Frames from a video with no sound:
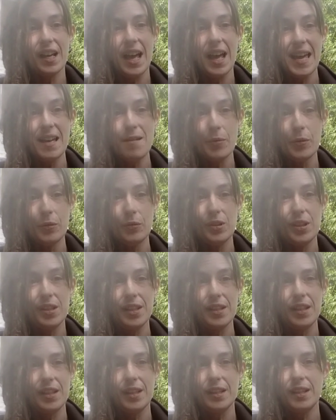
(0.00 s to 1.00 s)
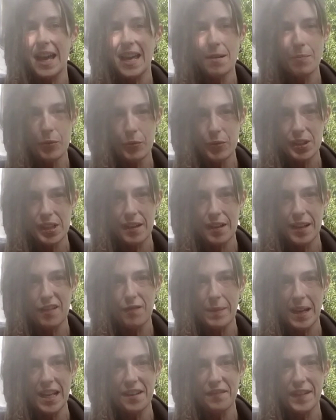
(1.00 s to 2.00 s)
able to kind of
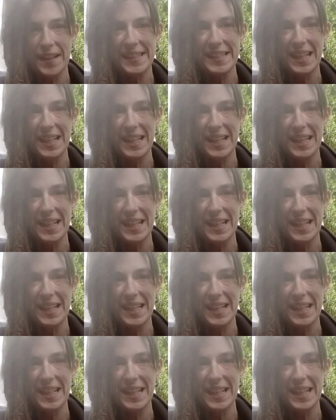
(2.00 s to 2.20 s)
make those